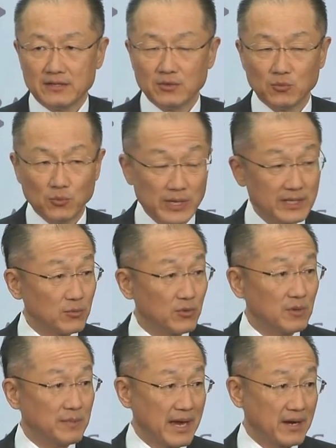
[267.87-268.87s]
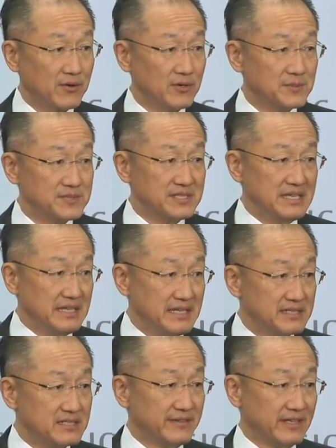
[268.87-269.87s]
The, we at the World Bank Group see
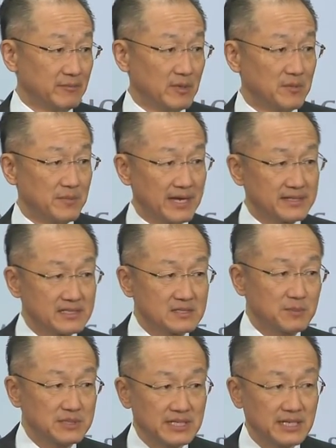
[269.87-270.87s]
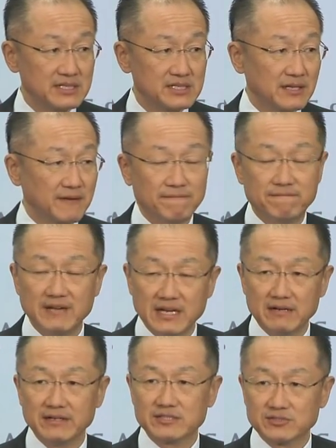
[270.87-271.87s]
these development banks as potentially
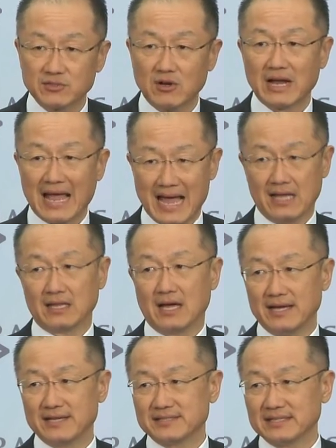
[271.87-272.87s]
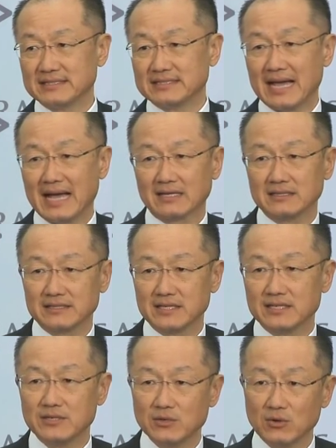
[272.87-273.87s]
very strong allies in tackling
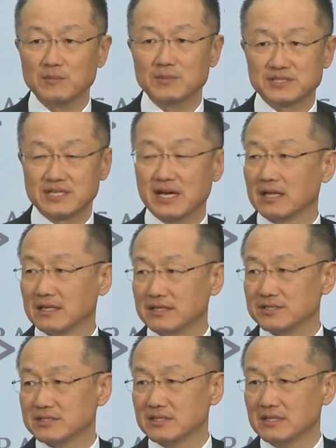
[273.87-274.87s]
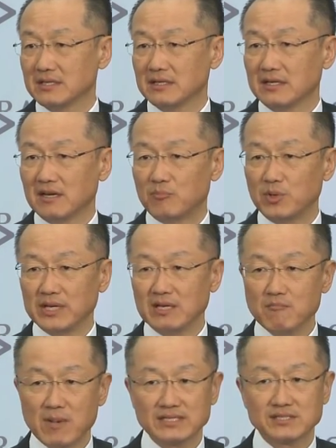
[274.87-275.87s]
the enormous challenge of
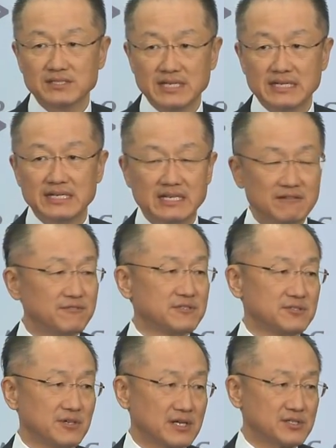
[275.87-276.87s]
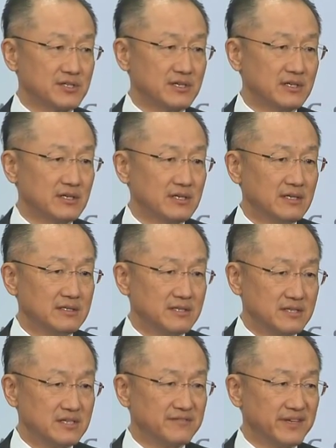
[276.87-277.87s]
bringing much-needed infrastructure to
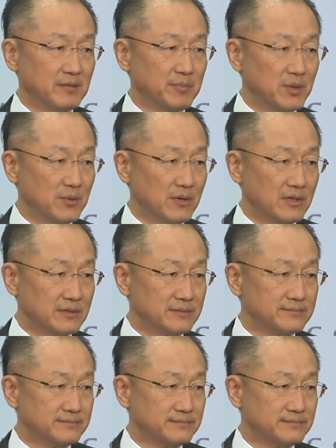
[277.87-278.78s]
the developing world.